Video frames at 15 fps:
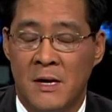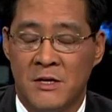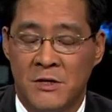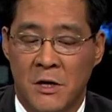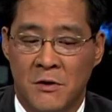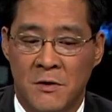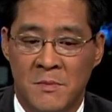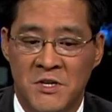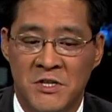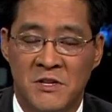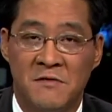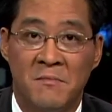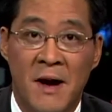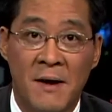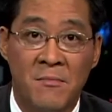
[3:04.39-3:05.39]
So the
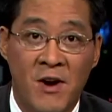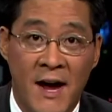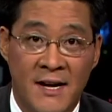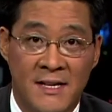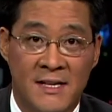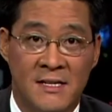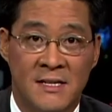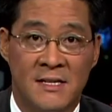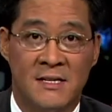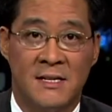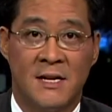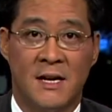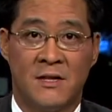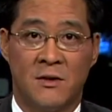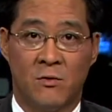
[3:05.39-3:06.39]
mission of my practice is
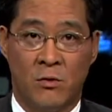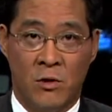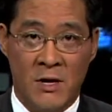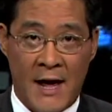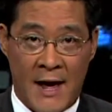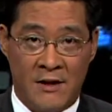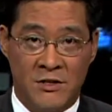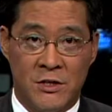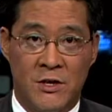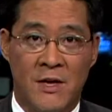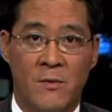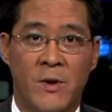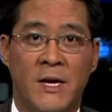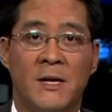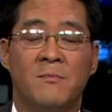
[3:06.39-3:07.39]
to get the word out so
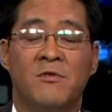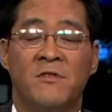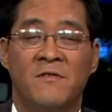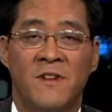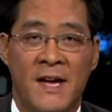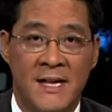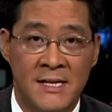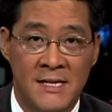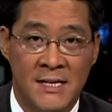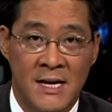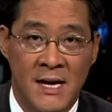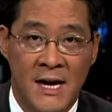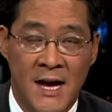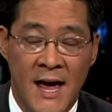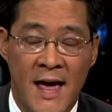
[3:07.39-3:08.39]
that we can prevent
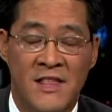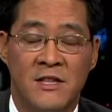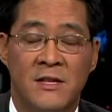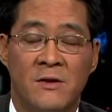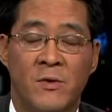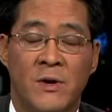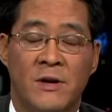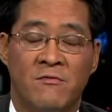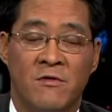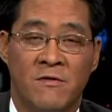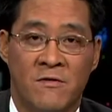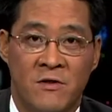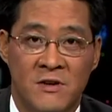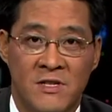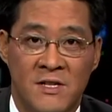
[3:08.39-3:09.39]
and we can
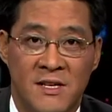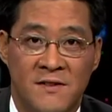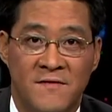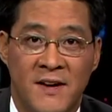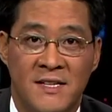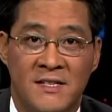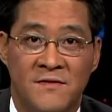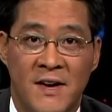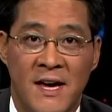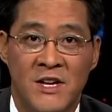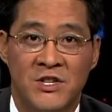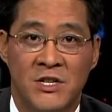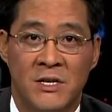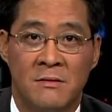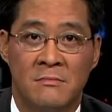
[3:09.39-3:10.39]
reverse the effects of
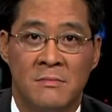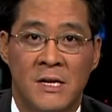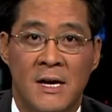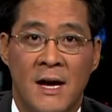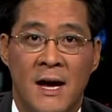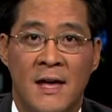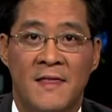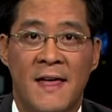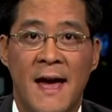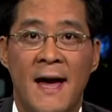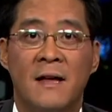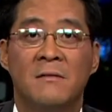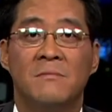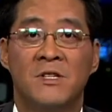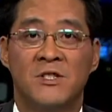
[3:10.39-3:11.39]
aging. And
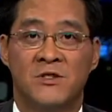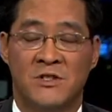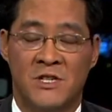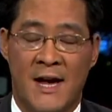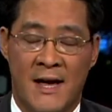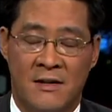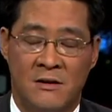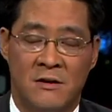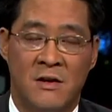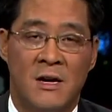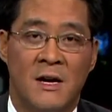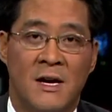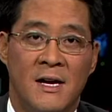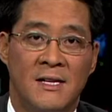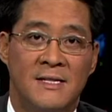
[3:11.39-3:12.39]
that, Mr. Shatner,
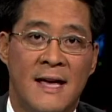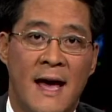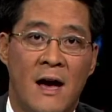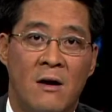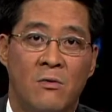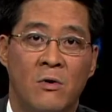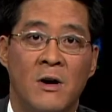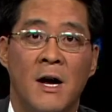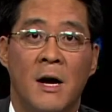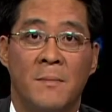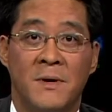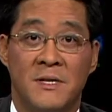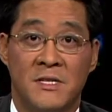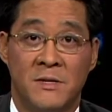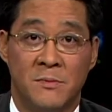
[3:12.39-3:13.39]
is how we're
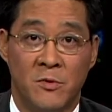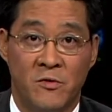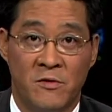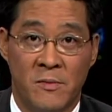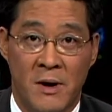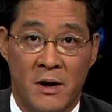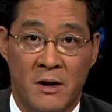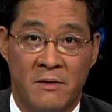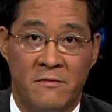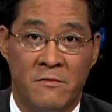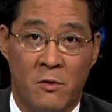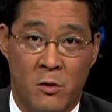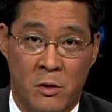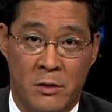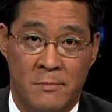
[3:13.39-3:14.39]
helping to move America
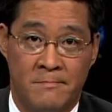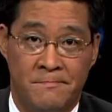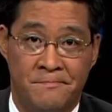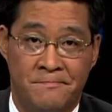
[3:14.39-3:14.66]
forward.